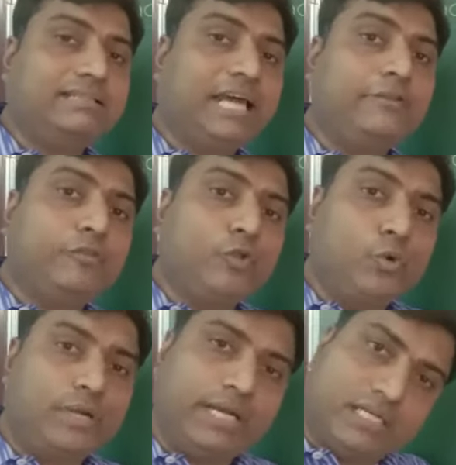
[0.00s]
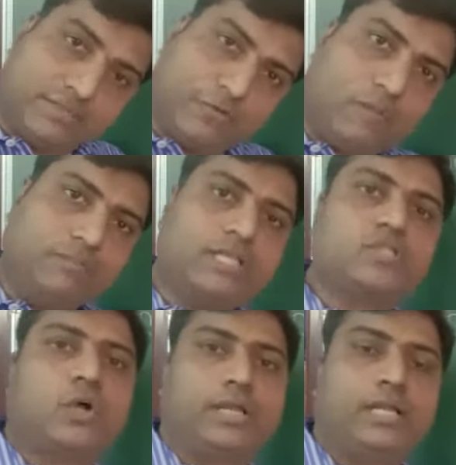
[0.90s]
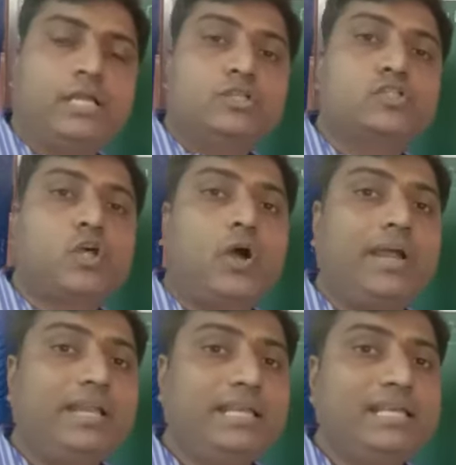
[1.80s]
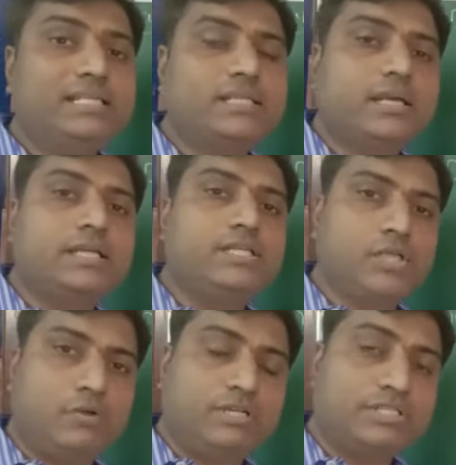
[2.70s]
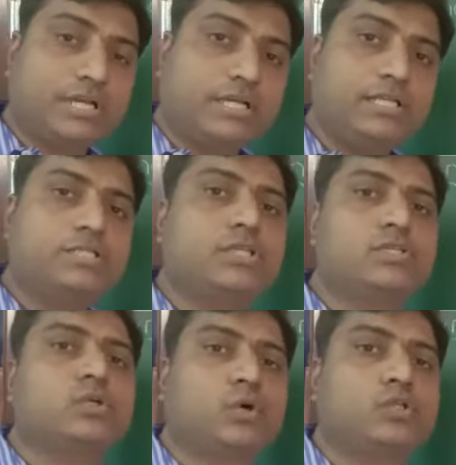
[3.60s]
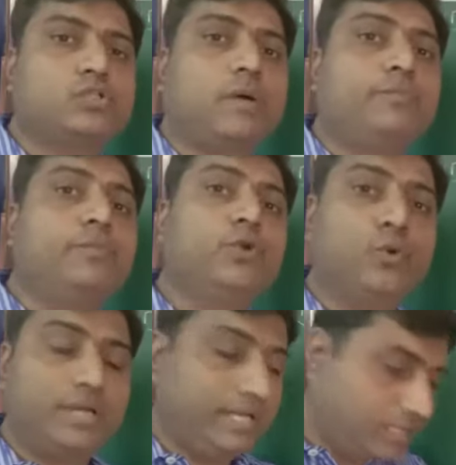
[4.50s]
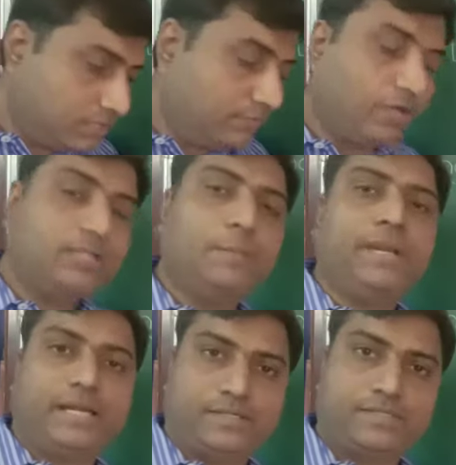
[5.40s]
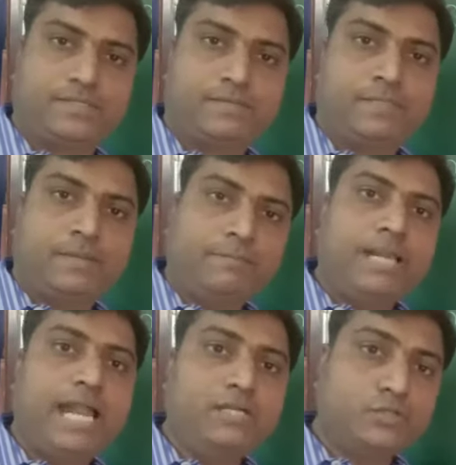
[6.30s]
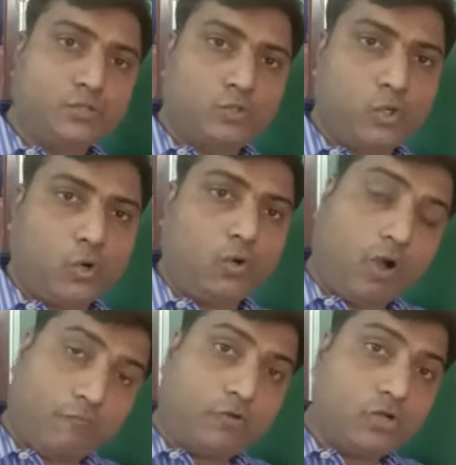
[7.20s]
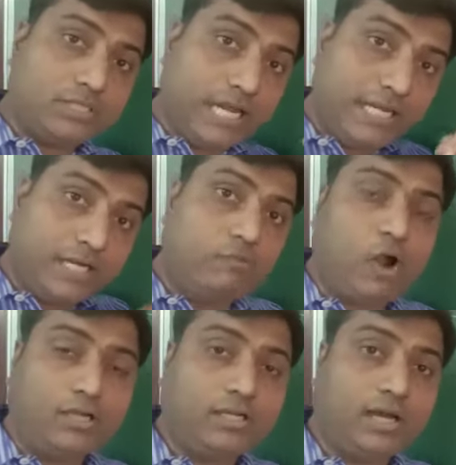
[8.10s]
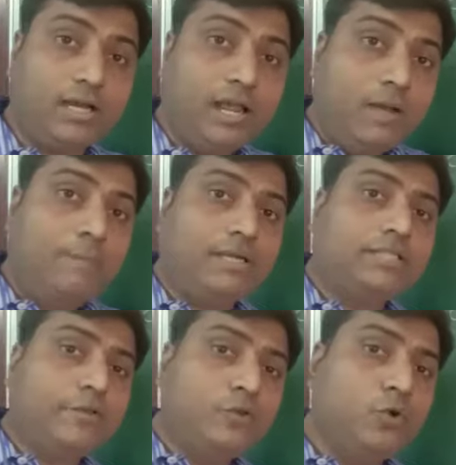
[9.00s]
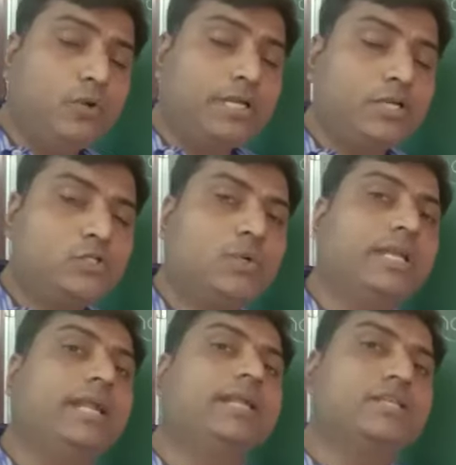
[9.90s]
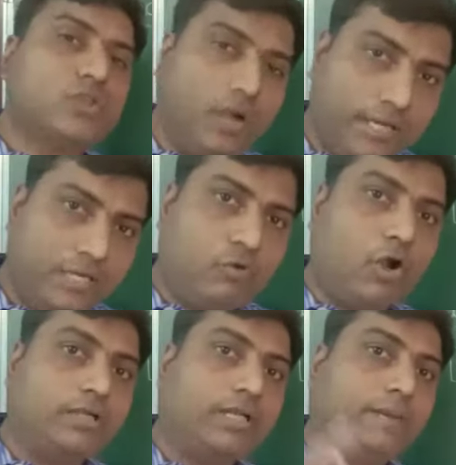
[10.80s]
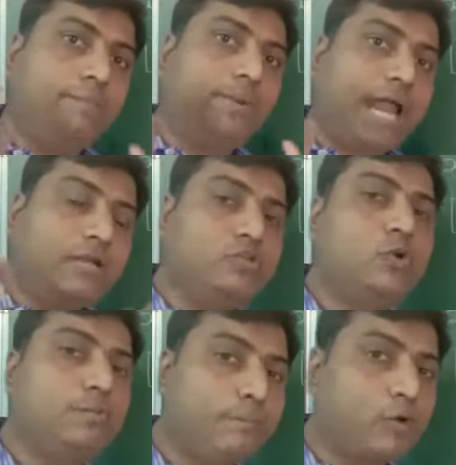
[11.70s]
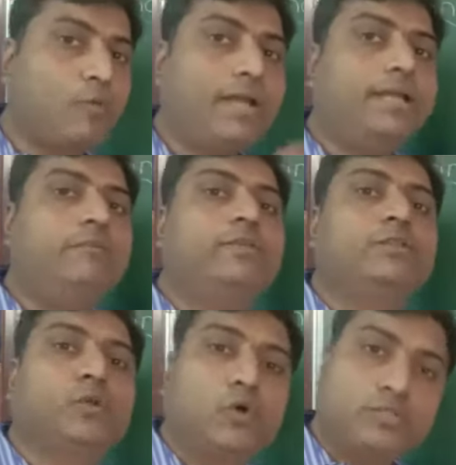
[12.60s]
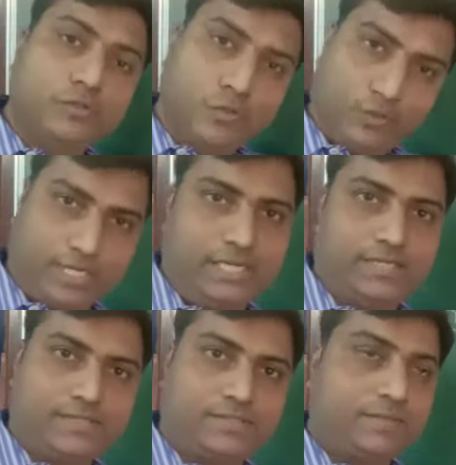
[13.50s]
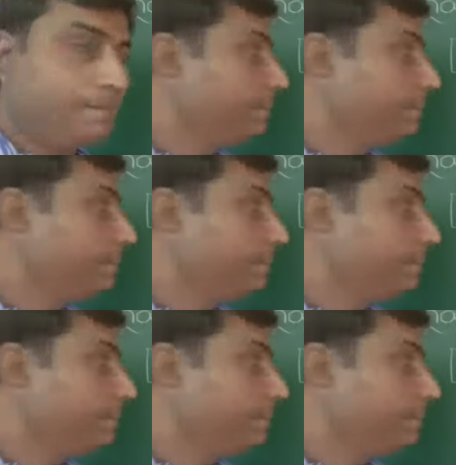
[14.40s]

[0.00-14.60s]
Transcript: their nutrients from the soil. Soil is the reserve, it's a rich source of nutrients for the plants. Plants grow, of course they need water, but the nutrients should get dissolved in water and plant should be provided with those nutrients.